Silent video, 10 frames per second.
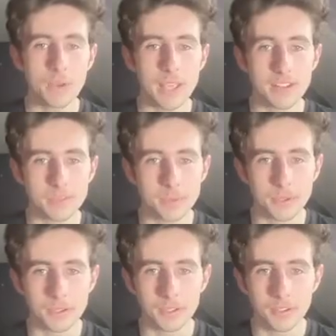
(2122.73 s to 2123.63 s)
guest
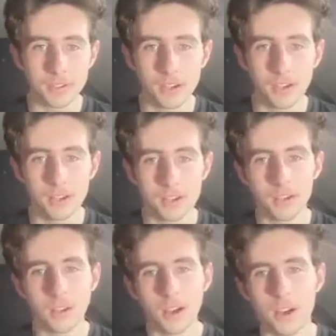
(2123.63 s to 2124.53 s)
book.
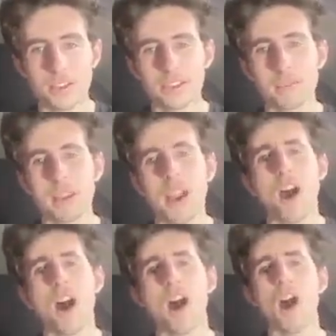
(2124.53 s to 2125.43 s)
Oh, it's going to be...
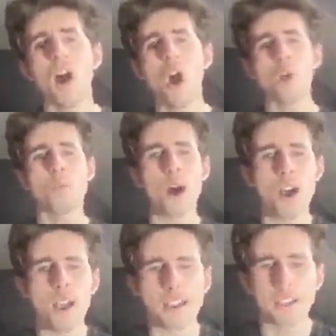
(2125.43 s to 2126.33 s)
Oh
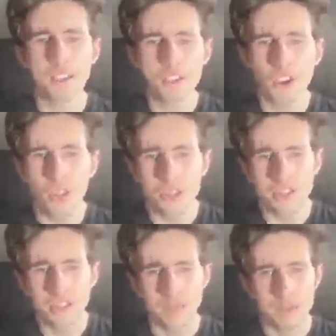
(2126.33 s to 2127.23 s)
my god,
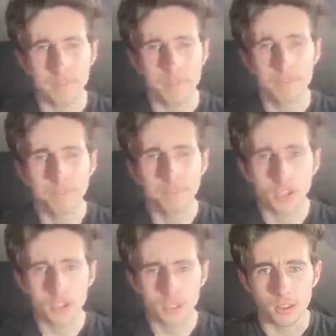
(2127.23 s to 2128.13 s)
this is going to be
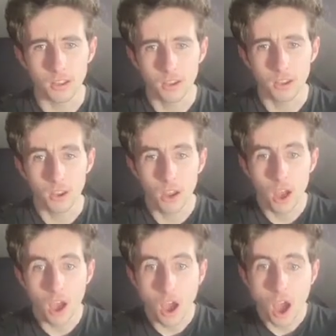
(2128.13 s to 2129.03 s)
full.
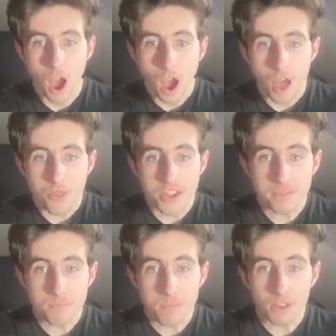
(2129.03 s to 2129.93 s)
There's
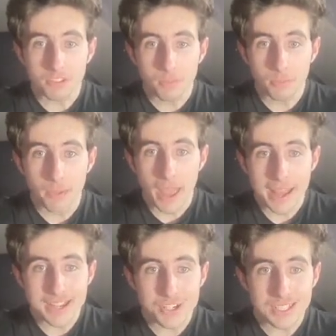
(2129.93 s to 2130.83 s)
multiple
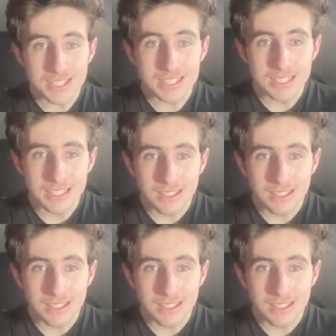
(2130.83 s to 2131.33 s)
pages?